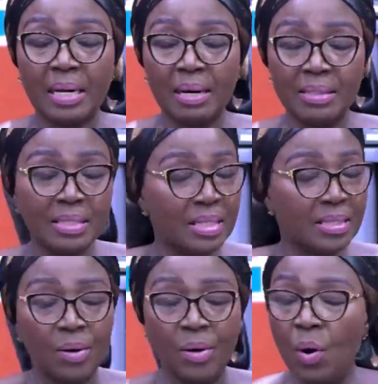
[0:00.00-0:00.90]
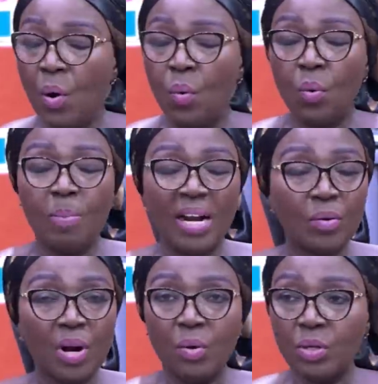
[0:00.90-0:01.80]
when you want to
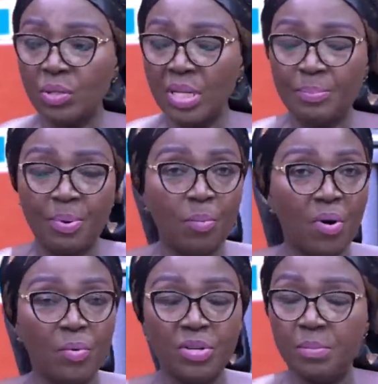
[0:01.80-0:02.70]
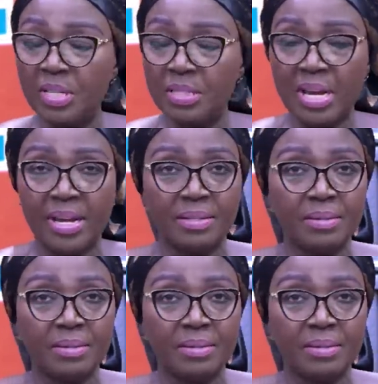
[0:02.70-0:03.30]
crack or turn and Pabua wouldn't even the size.